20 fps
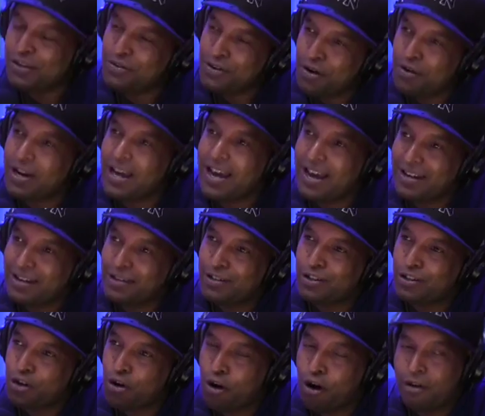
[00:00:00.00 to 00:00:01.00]
know the end of the
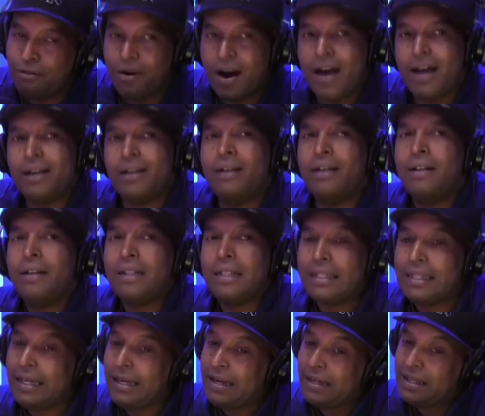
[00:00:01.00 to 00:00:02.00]
story, right?
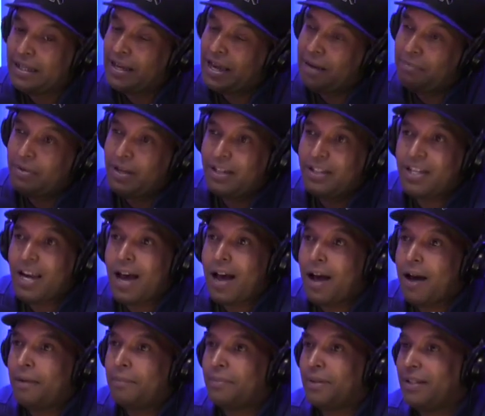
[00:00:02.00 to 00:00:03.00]
and he gave me a
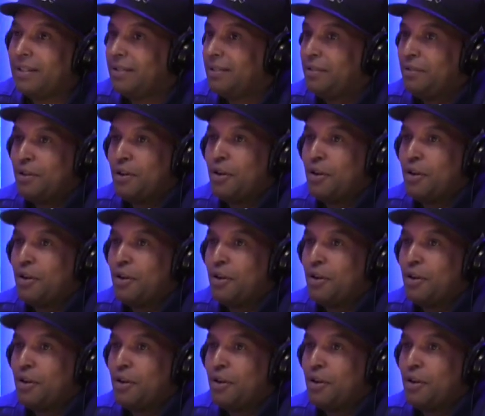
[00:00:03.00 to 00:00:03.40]
job, and you know